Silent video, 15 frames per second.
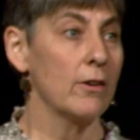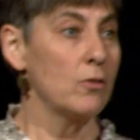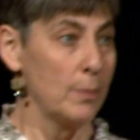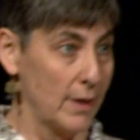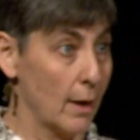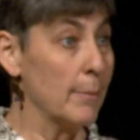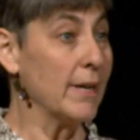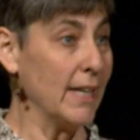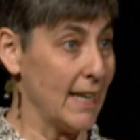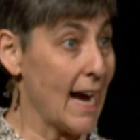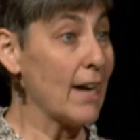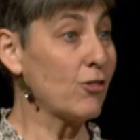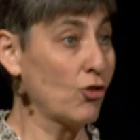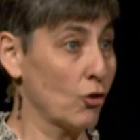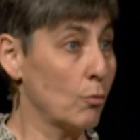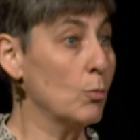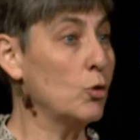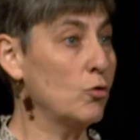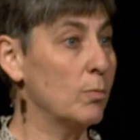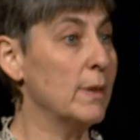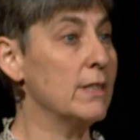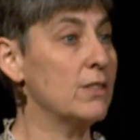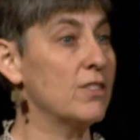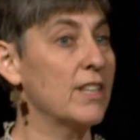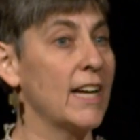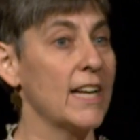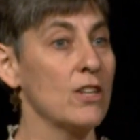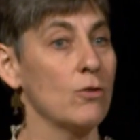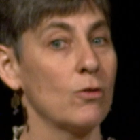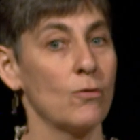is becoming a national movement to get
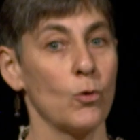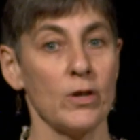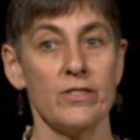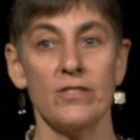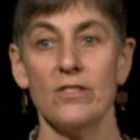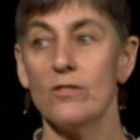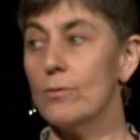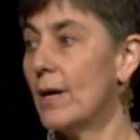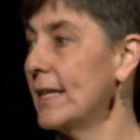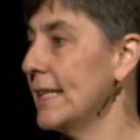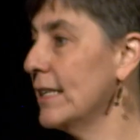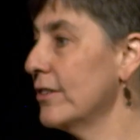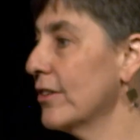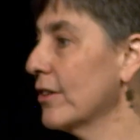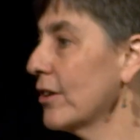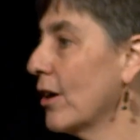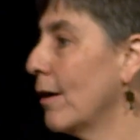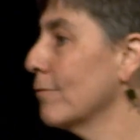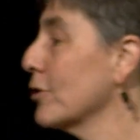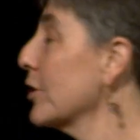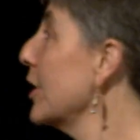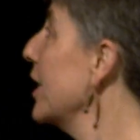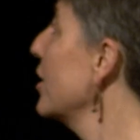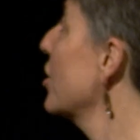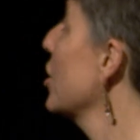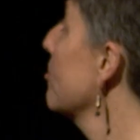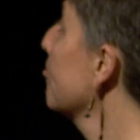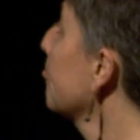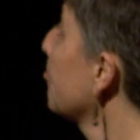youth voices right into the conversation.